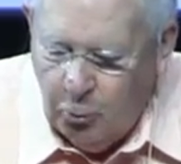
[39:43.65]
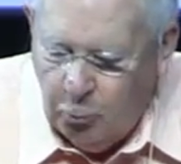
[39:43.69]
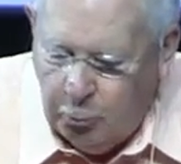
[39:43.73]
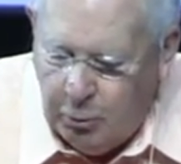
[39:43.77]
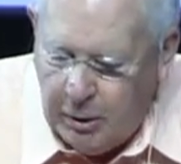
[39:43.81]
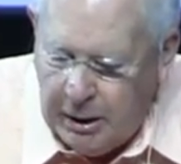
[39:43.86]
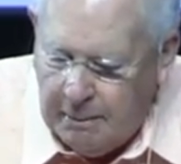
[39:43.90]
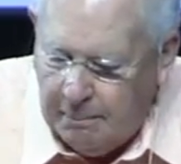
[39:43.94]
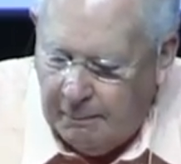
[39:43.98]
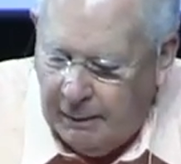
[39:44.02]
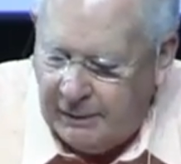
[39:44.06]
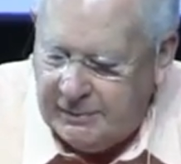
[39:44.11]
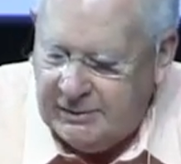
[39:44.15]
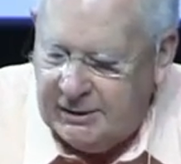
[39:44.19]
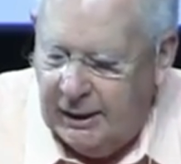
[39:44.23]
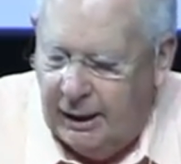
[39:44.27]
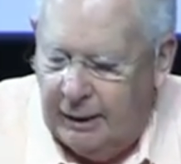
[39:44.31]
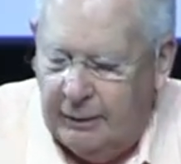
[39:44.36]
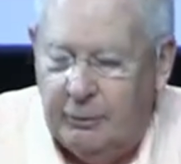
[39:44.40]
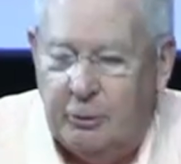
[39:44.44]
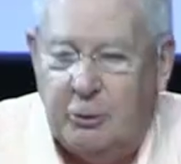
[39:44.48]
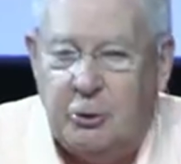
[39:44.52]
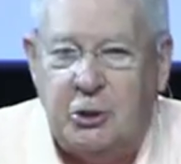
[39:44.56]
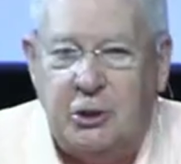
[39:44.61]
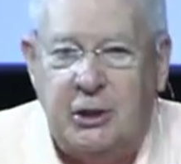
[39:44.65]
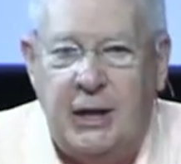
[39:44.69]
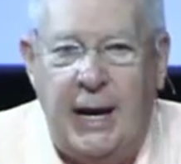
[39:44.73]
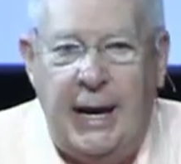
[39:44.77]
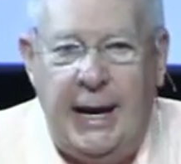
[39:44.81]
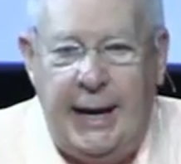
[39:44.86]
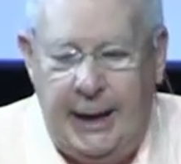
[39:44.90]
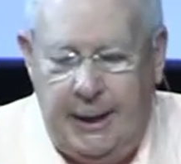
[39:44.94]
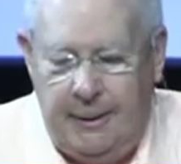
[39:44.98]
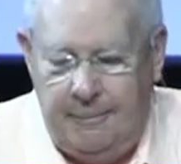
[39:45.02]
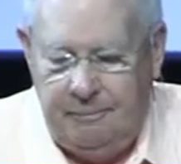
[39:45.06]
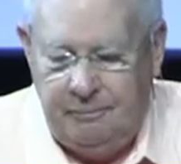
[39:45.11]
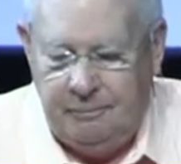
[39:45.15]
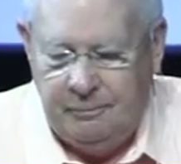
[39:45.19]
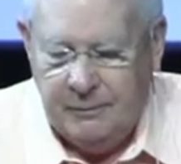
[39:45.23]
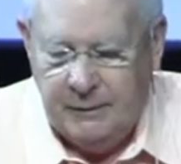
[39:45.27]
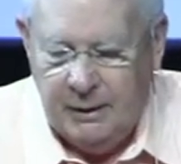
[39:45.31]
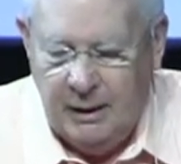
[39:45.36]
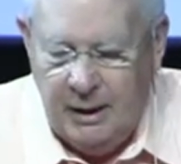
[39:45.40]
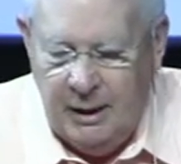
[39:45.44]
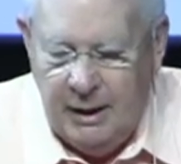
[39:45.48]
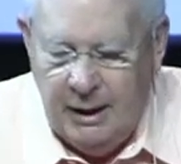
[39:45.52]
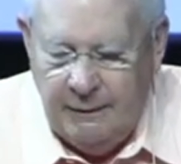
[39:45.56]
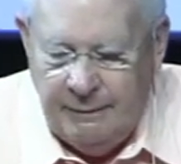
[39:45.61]
We must understand
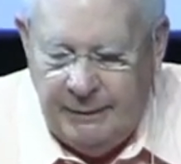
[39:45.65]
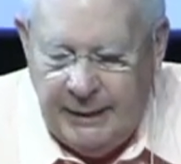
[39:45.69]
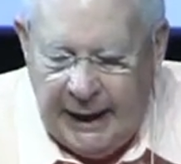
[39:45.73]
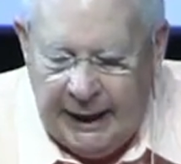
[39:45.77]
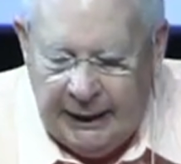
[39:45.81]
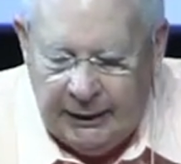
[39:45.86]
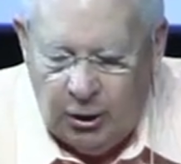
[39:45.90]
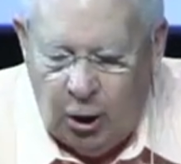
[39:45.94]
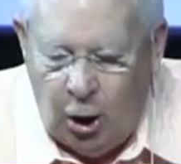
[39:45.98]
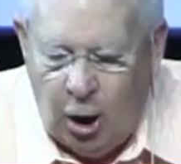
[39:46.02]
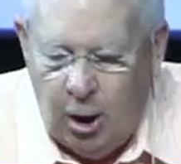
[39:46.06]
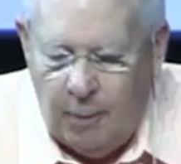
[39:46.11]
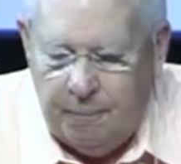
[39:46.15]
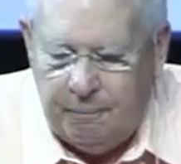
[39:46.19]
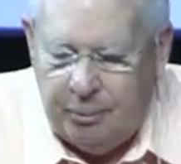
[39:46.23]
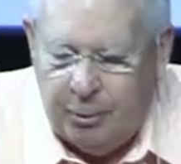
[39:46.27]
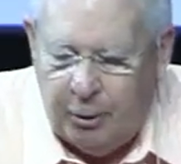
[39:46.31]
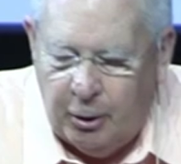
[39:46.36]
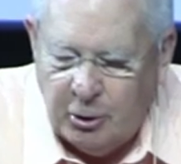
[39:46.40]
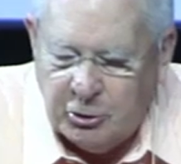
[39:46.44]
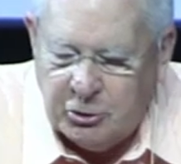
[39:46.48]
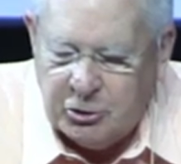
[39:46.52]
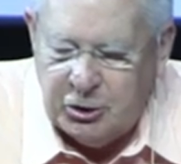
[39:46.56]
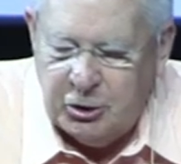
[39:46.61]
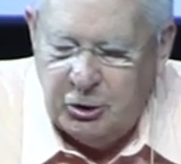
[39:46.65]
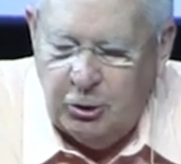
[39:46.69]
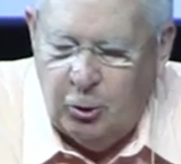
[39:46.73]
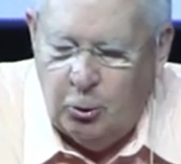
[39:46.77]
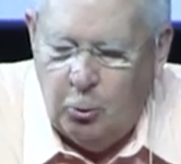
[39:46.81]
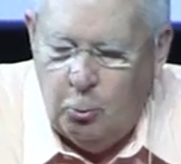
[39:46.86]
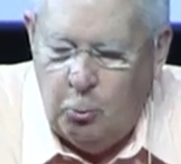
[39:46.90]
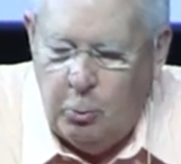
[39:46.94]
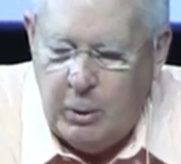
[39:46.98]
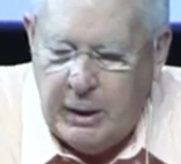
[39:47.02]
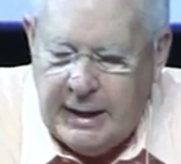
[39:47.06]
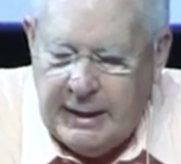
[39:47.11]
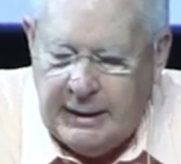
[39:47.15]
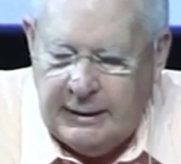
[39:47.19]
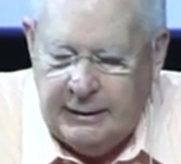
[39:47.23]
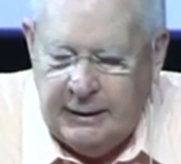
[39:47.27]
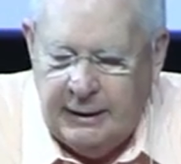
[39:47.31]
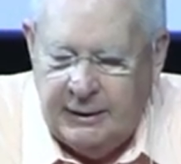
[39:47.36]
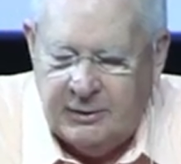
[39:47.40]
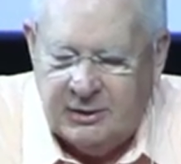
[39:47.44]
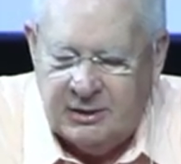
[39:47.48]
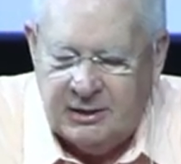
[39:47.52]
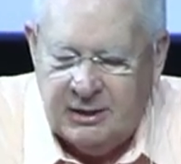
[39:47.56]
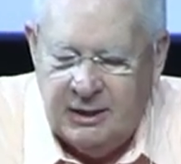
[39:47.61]
that our personal
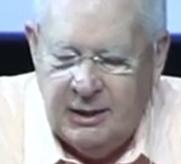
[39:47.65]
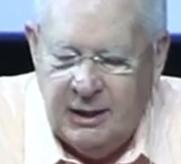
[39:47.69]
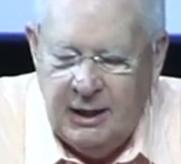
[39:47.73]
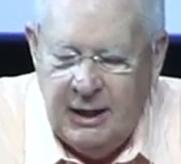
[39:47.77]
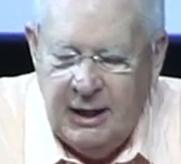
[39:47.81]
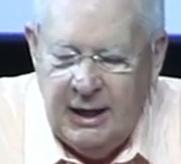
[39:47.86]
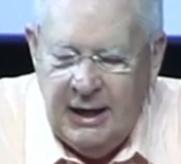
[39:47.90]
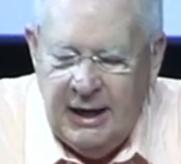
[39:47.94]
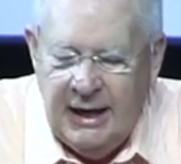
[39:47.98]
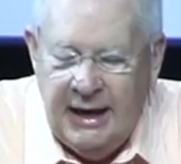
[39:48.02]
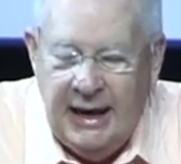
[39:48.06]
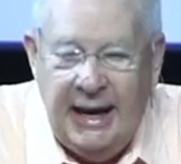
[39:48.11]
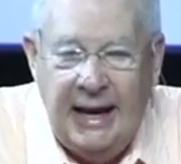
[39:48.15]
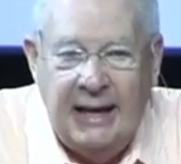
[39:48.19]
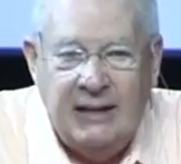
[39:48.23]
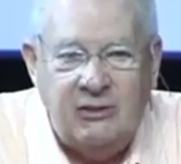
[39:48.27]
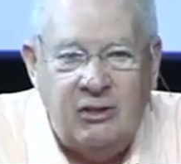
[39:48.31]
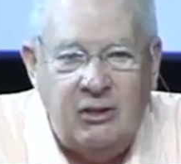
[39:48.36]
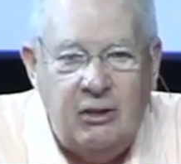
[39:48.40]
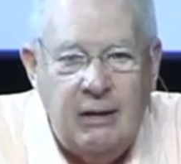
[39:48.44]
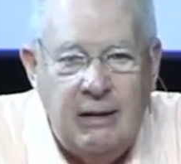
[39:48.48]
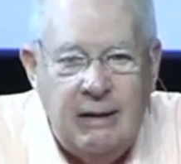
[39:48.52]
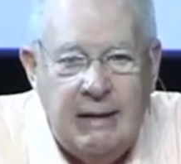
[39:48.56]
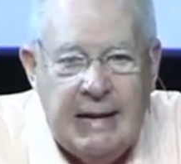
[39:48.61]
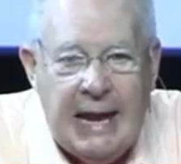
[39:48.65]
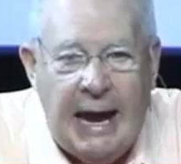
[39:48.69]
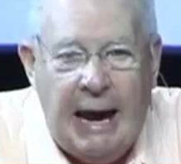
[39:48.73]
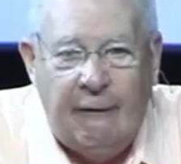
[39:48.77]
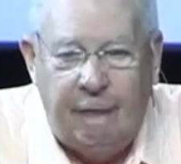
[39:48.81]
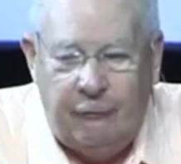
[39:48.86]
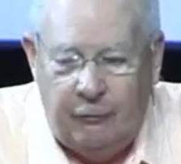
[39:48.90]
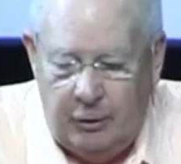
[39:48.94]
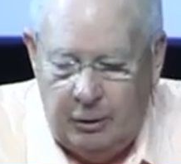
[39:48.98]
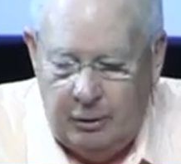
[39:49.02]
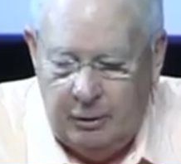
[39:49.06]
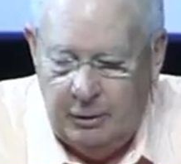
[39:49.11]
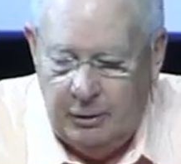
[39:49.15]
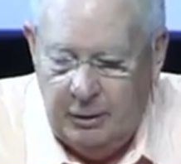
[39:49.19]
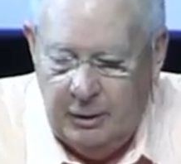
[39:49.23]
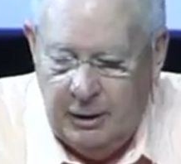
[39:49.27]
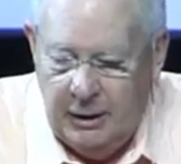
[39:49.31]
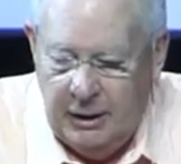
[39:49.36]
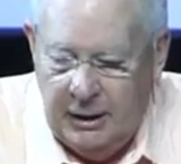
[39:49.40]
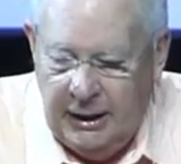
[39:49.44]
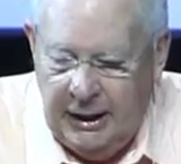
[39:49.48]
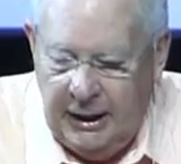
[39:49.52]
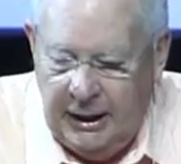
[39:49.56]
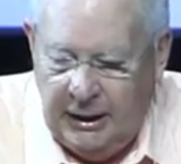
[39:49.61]
weakness is never
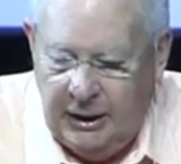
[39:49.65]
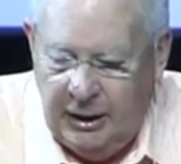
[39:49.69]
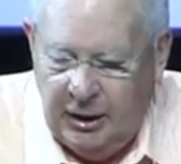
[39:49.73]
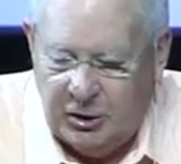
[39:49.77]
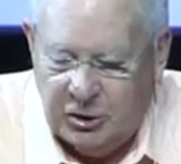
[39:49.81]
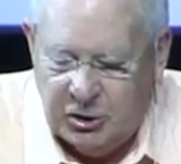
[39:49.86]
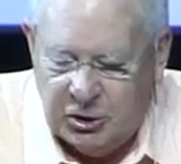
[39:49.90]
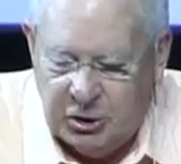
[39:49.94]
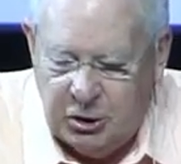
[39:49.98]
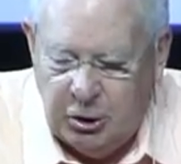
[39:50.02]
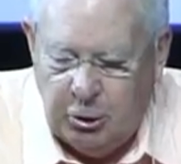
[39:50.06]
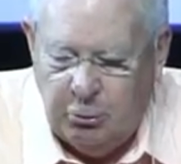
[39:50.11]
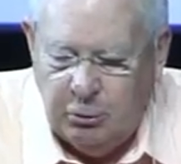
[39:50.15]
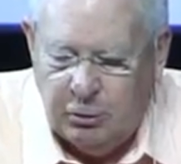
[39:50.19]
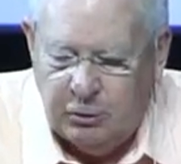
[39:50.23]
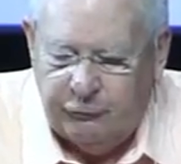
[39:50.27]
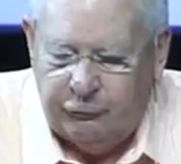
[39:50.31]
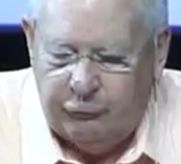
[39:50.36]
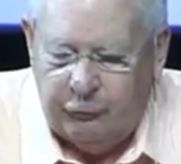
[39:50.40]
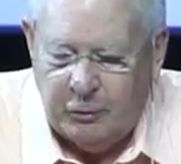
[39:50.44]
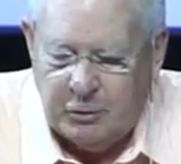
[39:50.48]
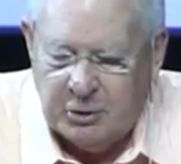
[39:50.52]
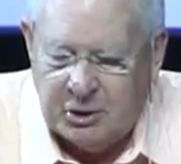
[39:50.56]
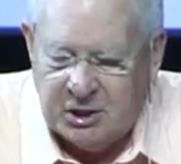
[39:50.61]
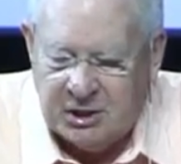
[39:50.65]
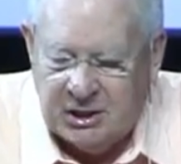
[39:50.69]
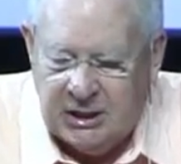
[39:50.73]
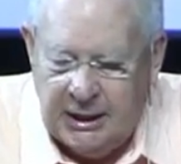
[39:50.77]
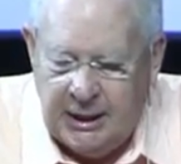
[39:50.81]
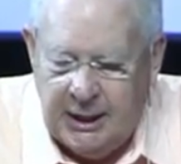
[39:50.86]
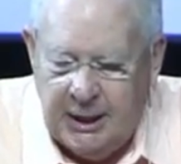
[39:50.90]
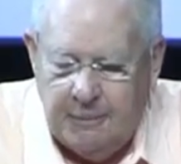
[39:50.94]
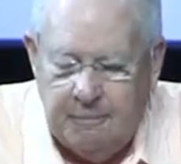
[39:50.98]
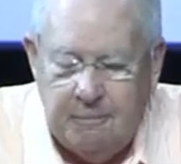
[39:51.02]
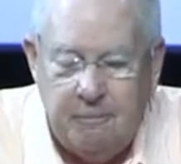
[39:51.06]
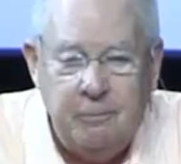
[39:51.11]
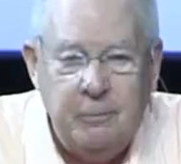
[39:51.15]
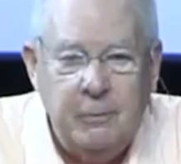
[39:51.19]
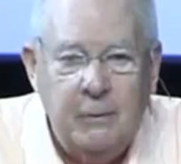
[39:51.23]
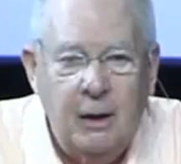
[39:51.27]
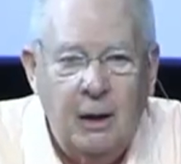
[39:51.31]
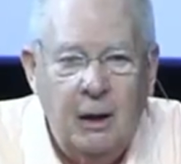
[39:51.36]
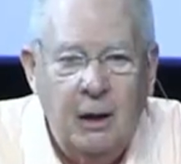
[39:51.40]
an excuse for sin,